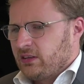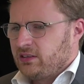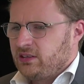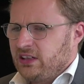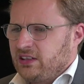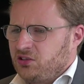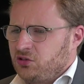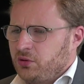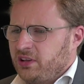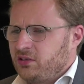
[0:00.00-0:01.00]

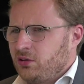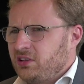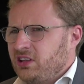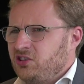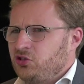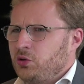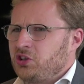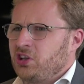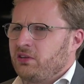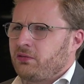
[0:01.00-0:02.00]
This results in
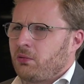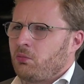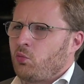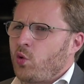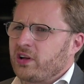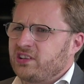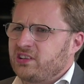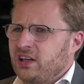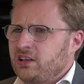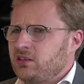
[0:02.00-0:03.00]
switching from one
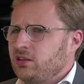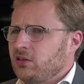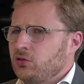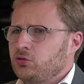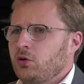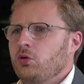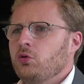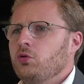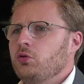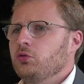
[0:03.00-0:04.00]
state, so
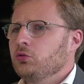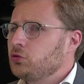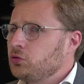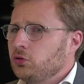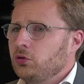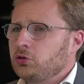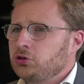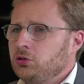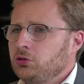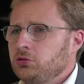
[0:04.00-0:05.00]
long, neutral or
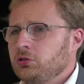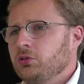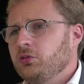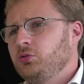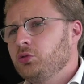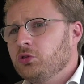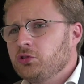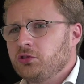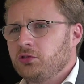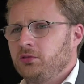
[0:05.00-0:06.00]
short, to
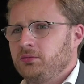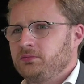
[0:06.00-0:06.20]
another.